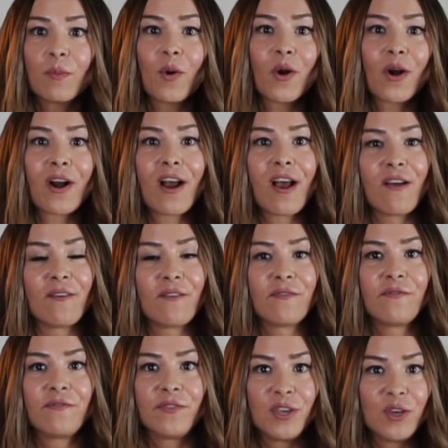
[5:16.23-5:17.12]
more a
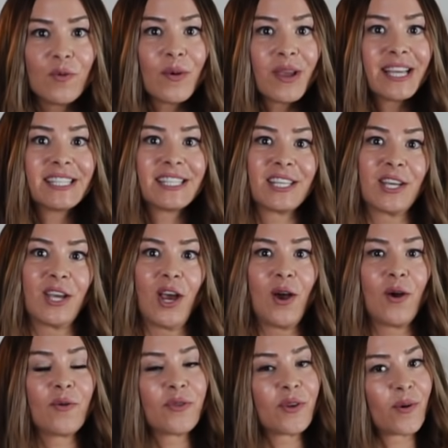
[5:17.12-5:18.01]
few weeks
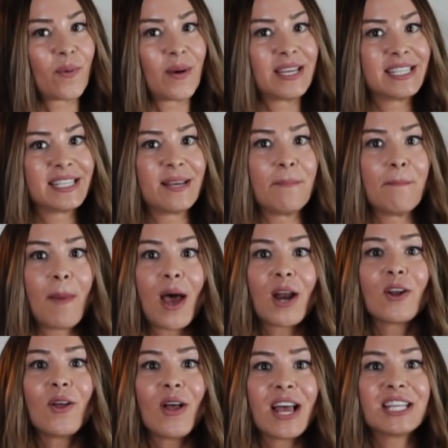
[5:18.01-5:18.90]
ago, there was the
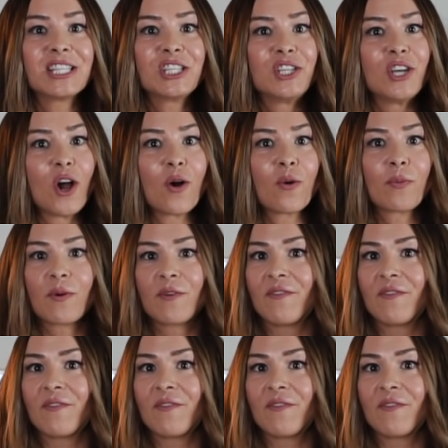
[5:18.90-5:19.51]
Model S yoke